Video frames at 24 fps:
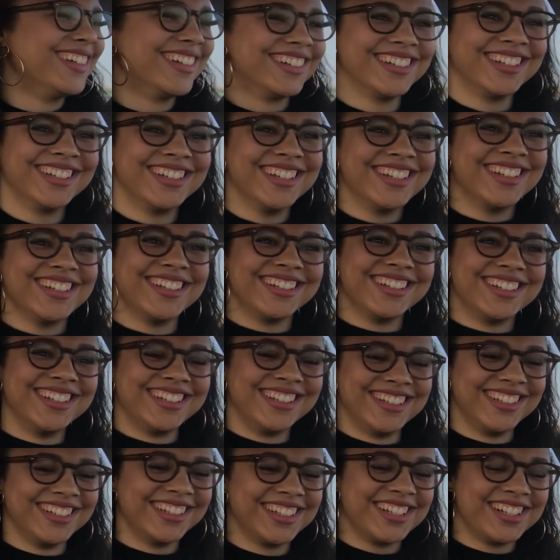
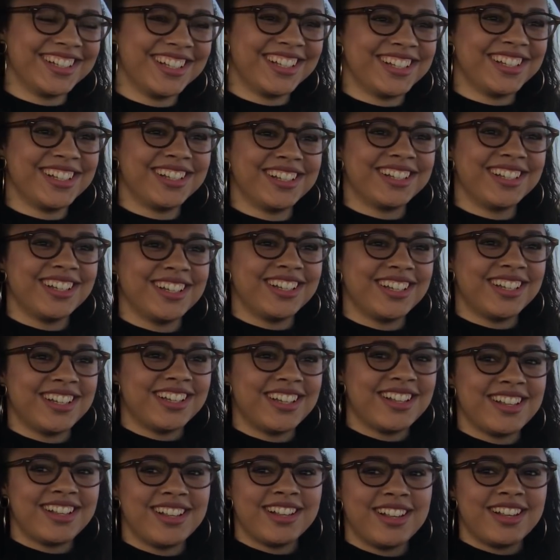
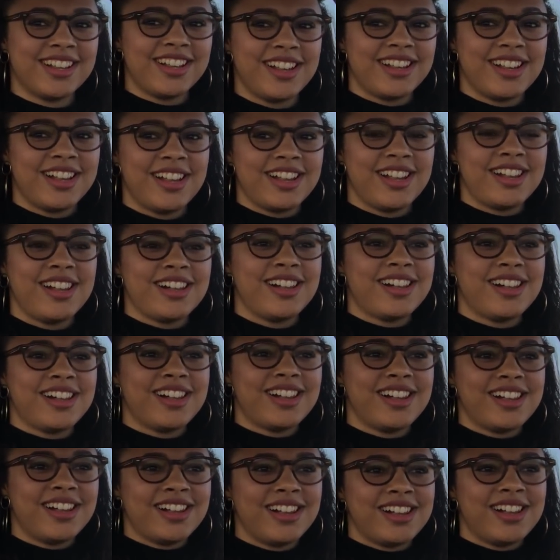
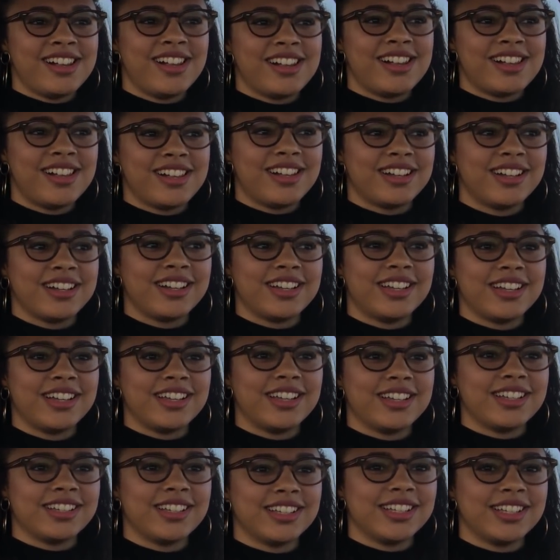
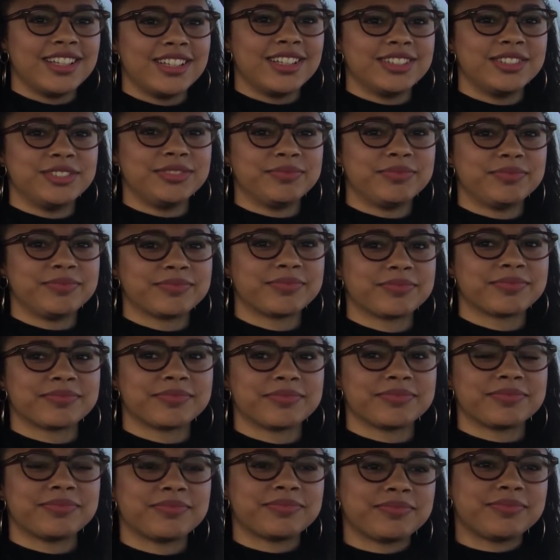
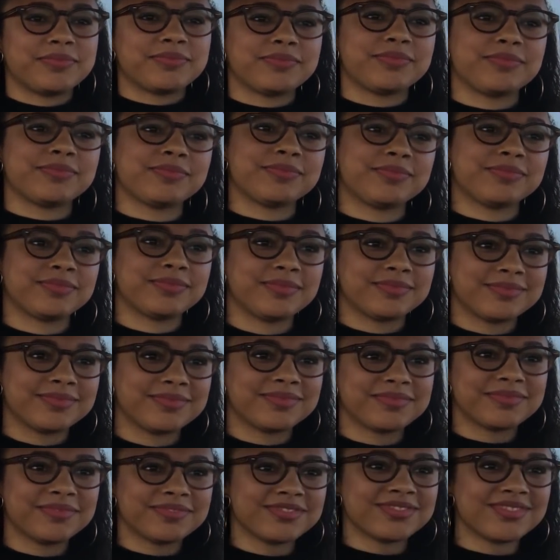
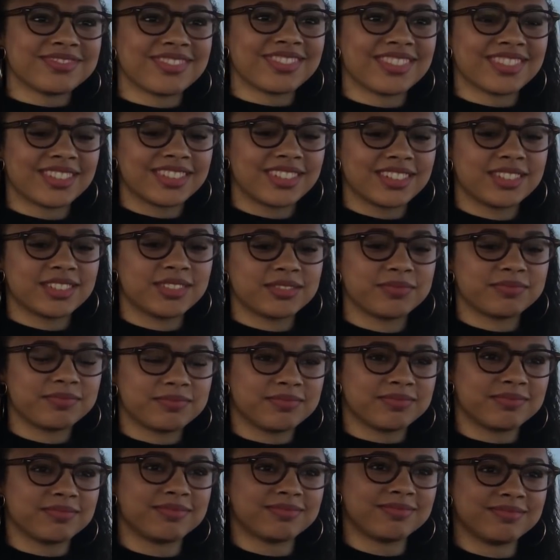
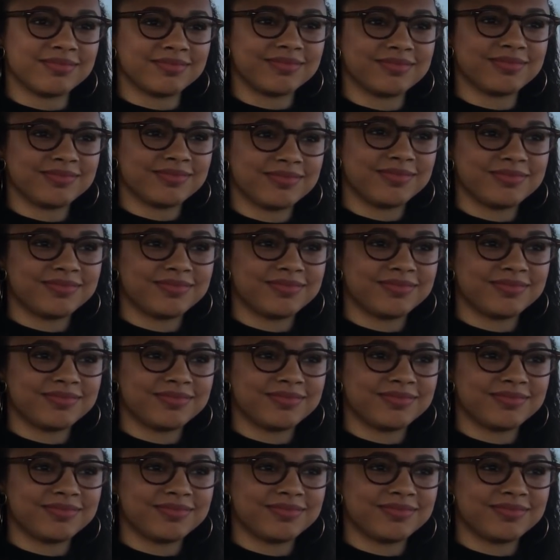The person shown says nothing.